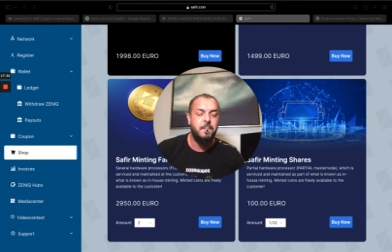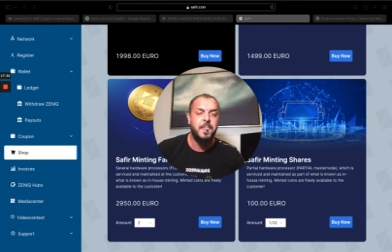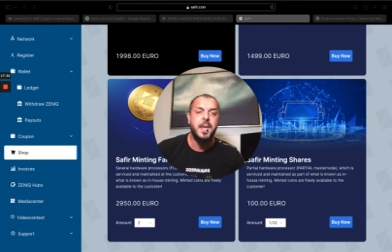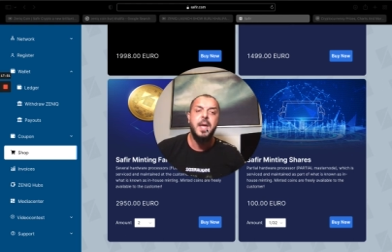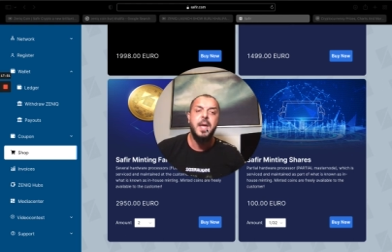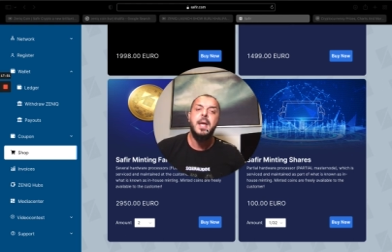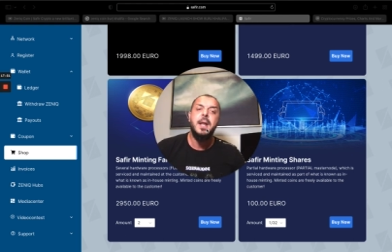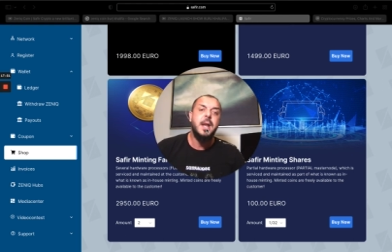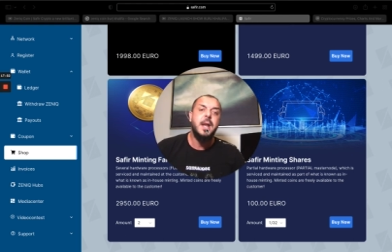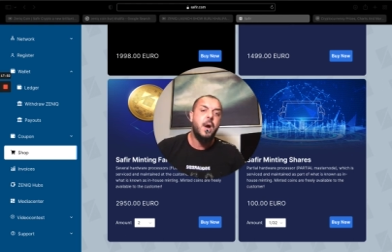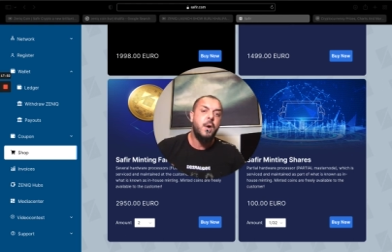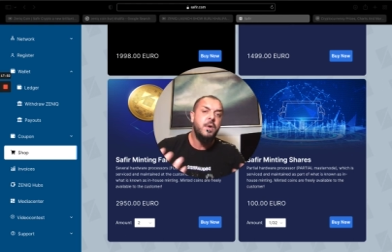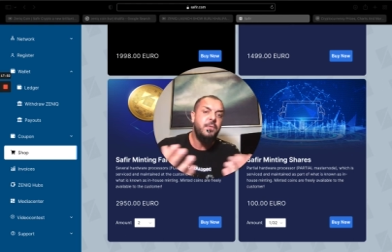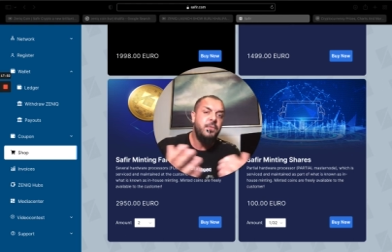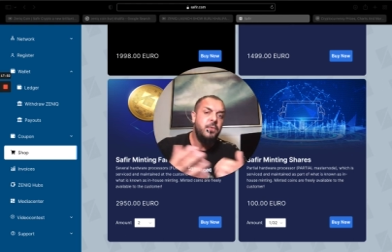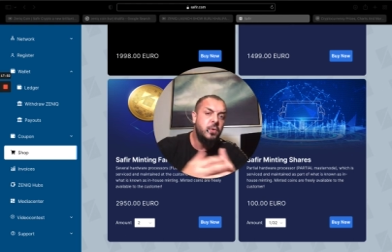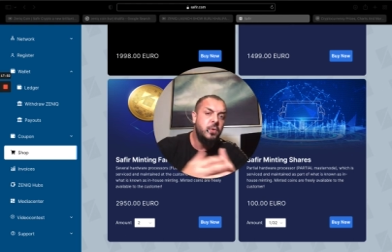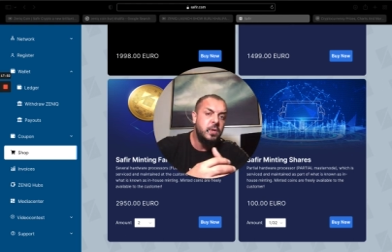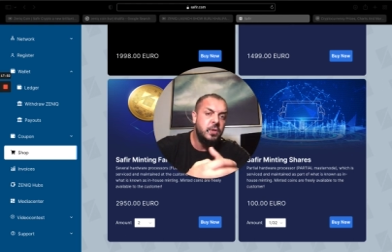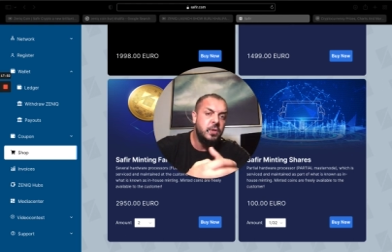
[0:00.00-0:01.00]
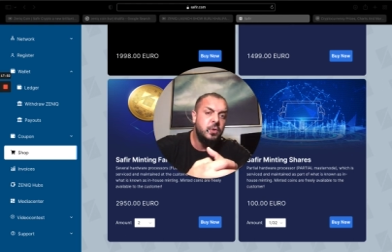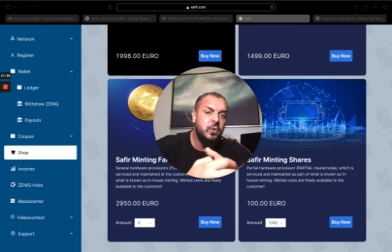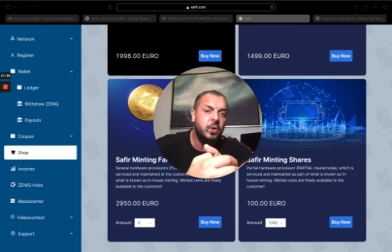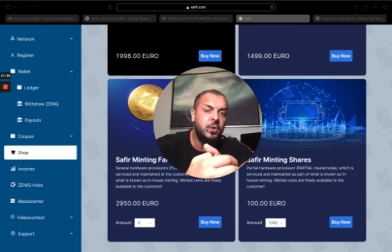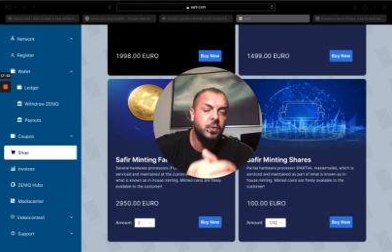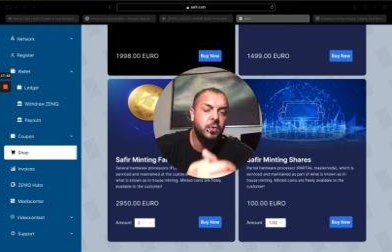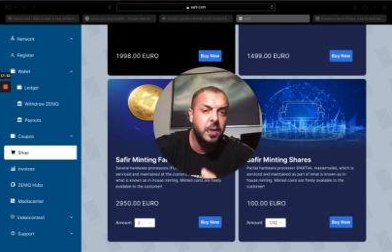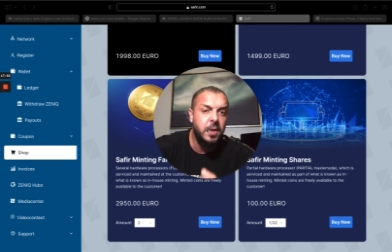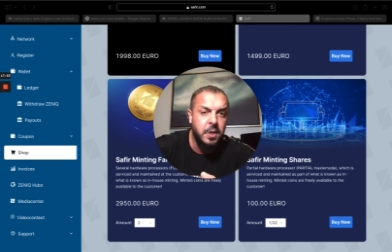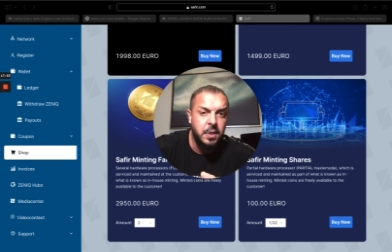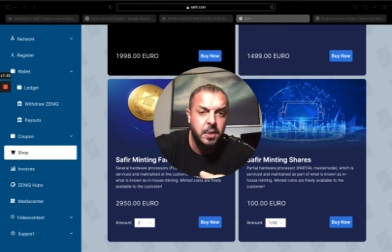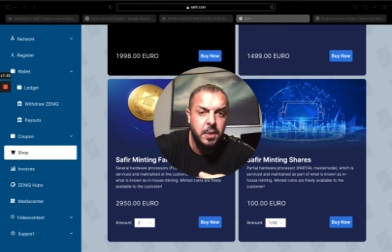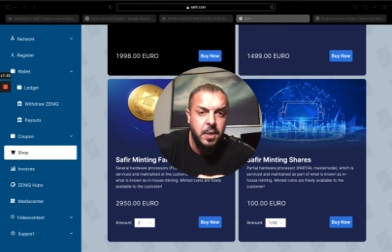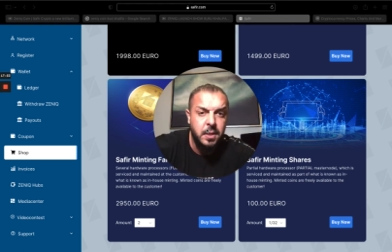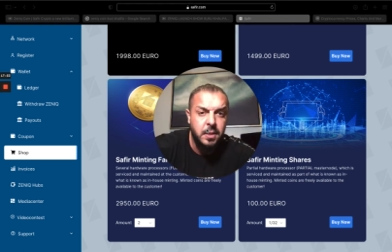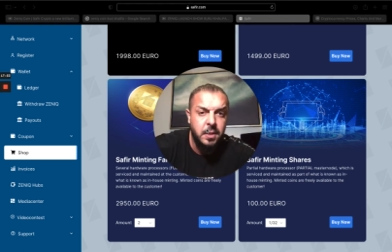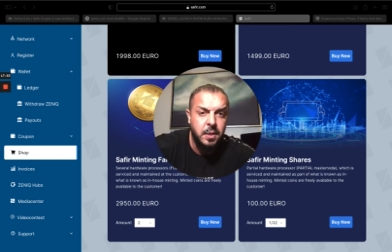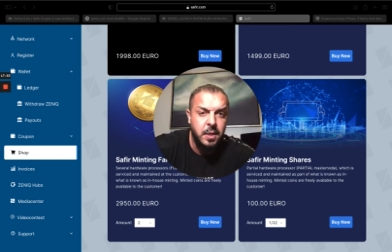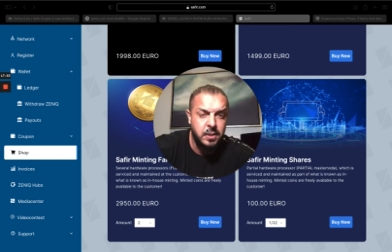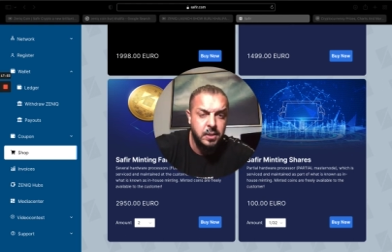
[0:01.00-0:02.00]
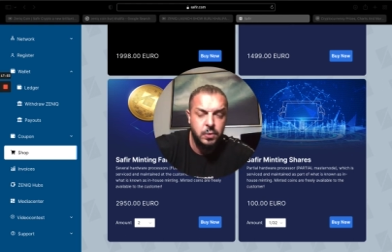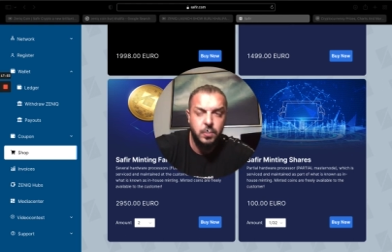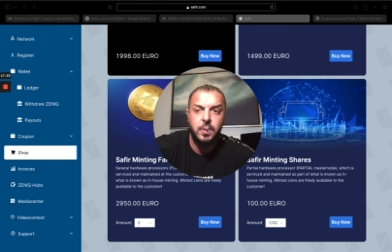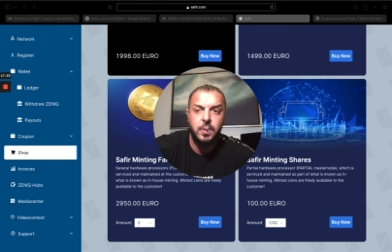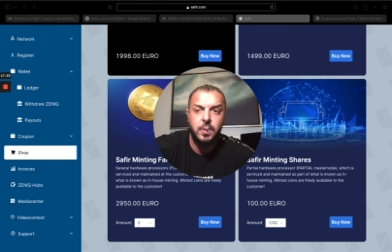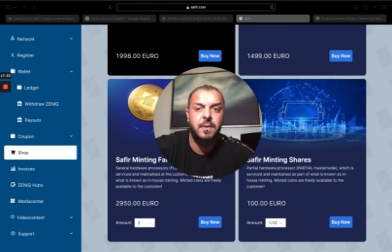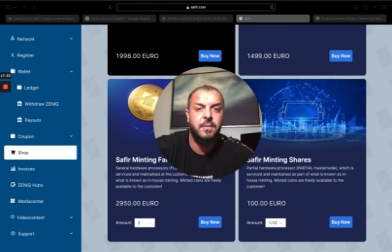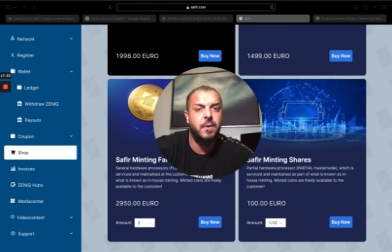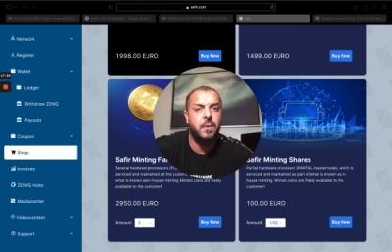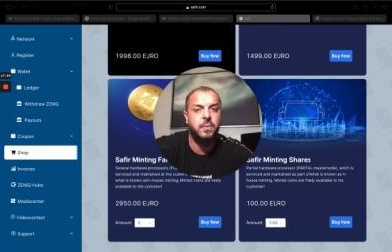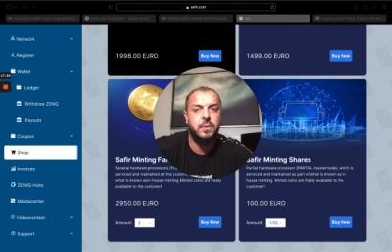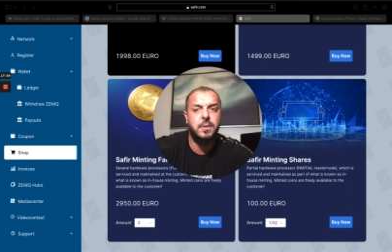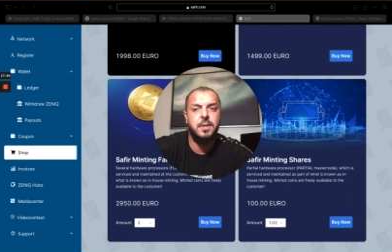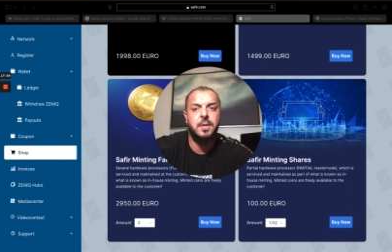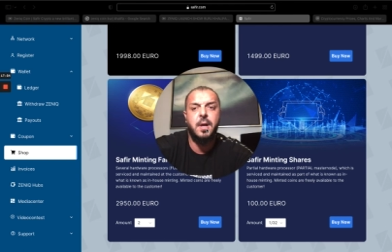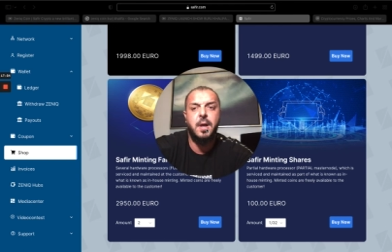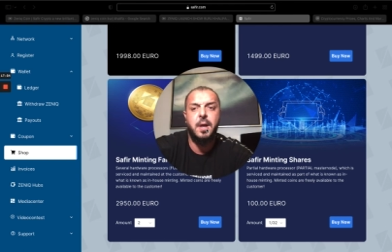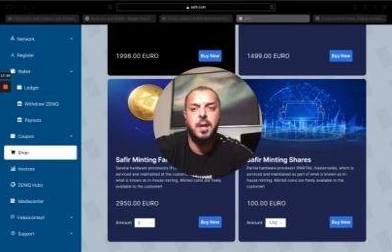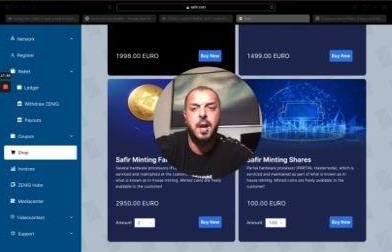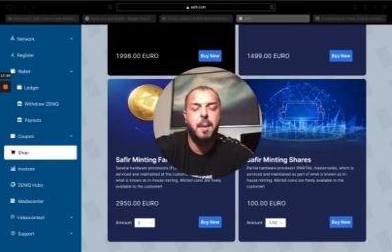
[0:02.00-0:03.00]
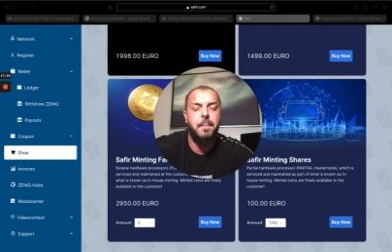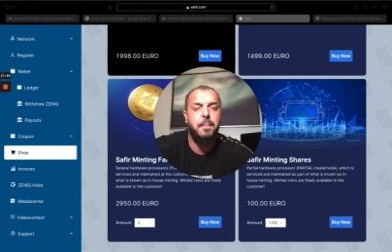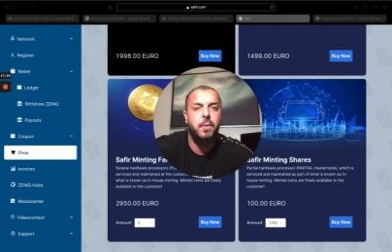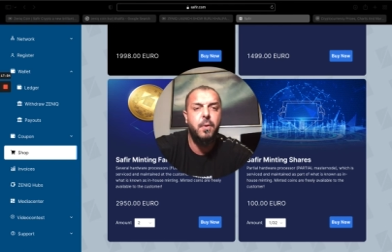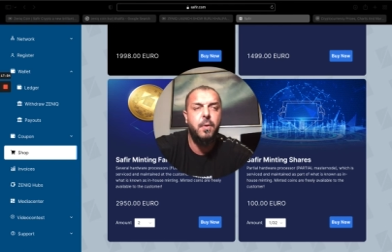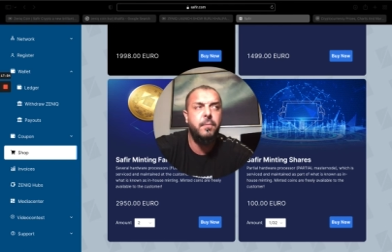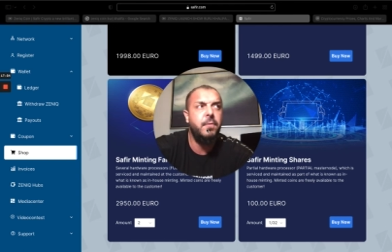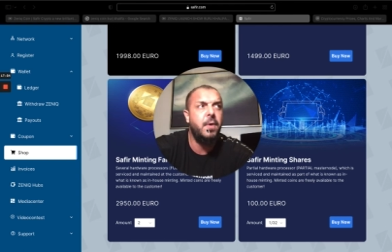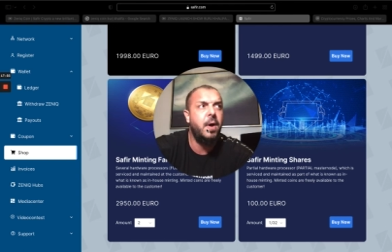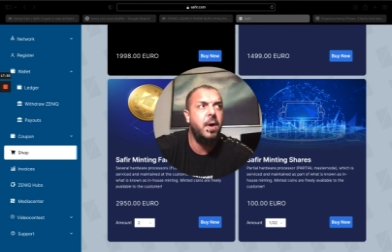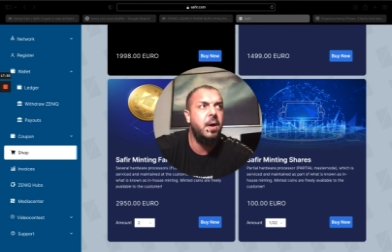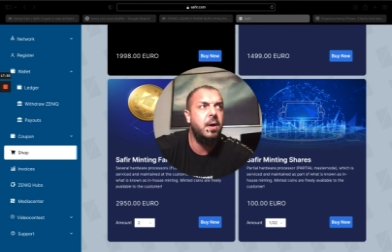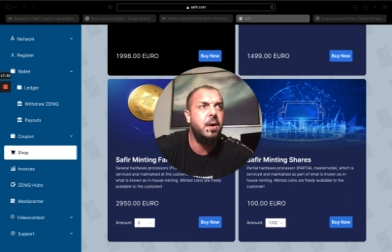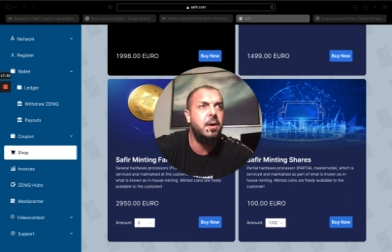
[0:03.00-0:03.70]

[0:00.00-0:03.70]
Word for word: now if you research on the internet yes you can find a couple of uh,